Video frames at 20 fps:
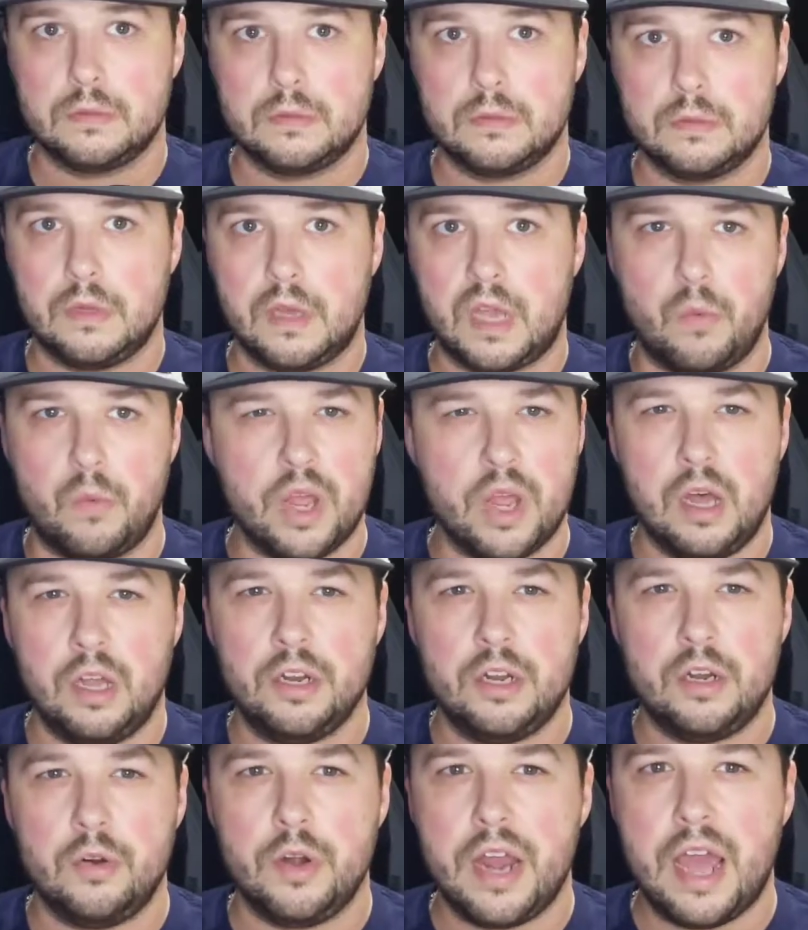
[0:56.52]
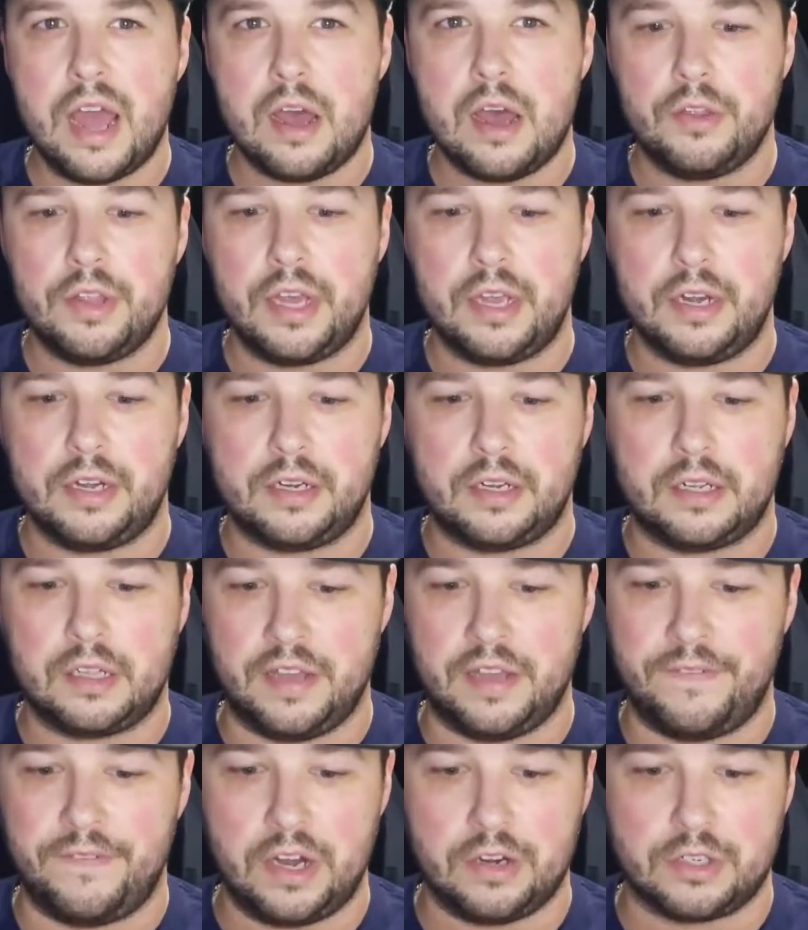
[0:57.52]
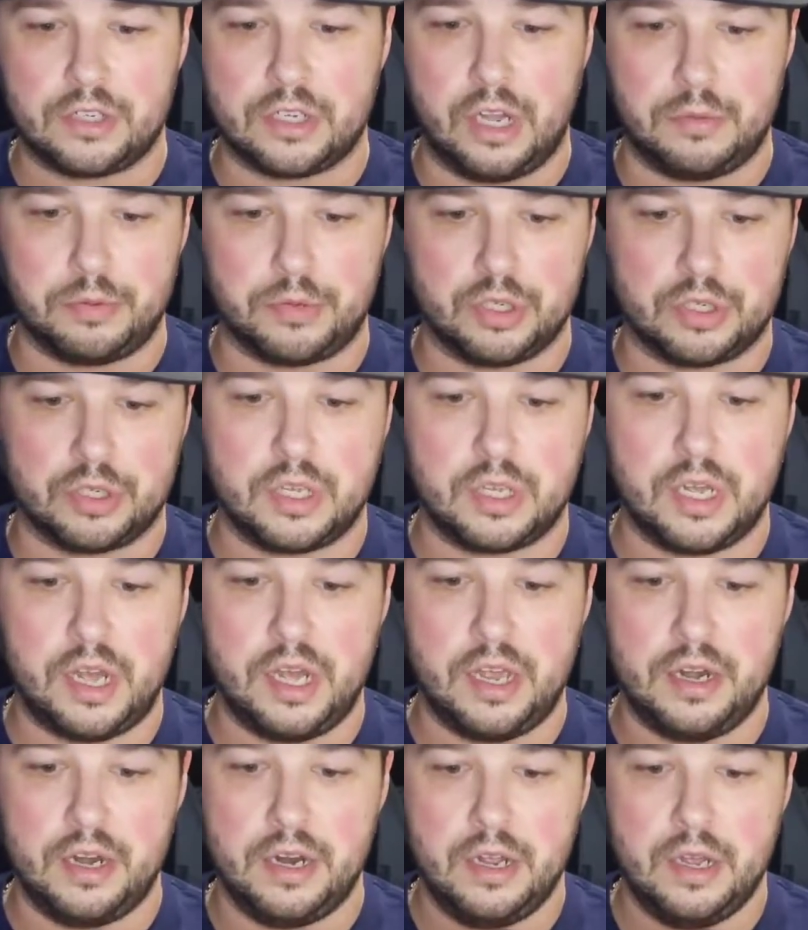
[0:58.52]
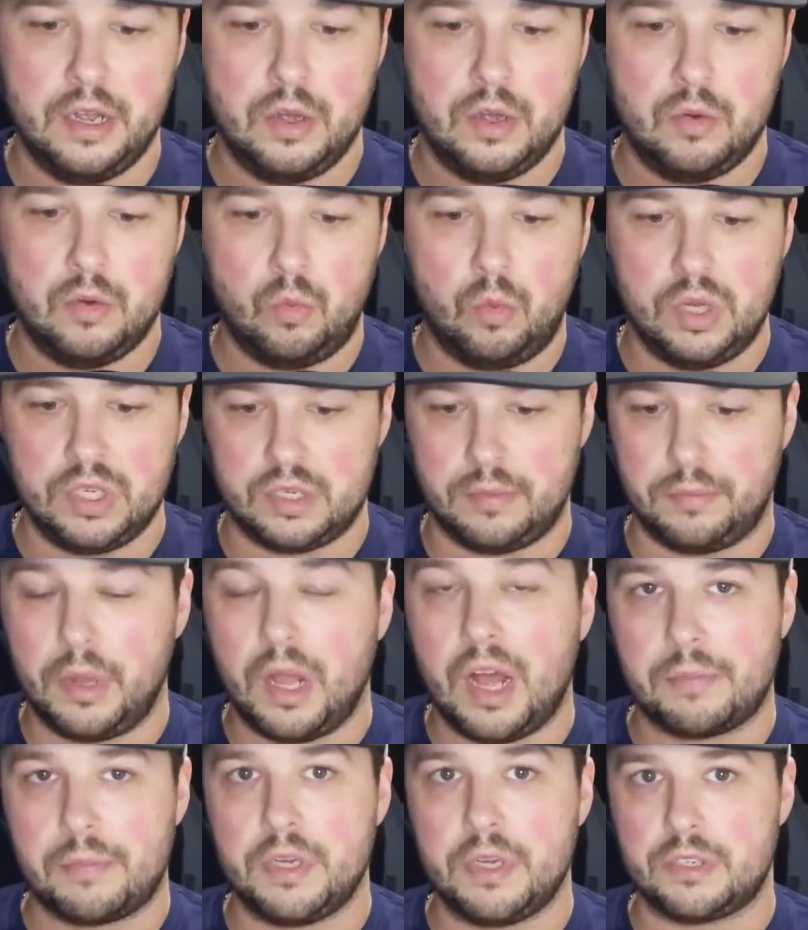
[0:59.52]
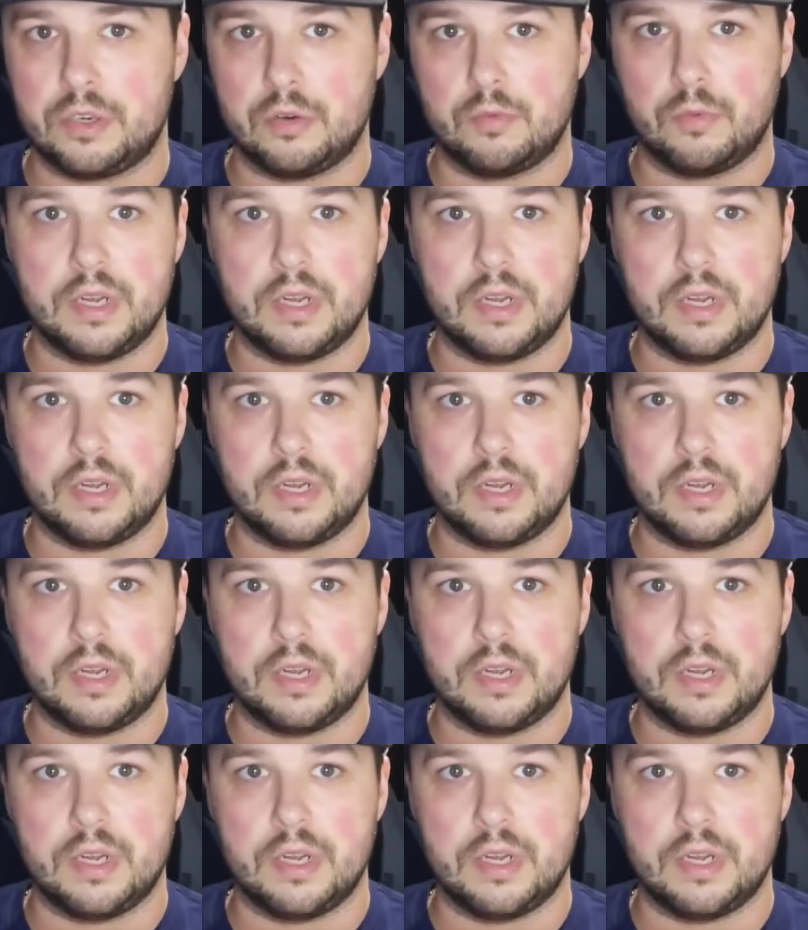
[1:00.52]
And we all know now that ClayFighter Sculptor's Cut was a Blockbuster rental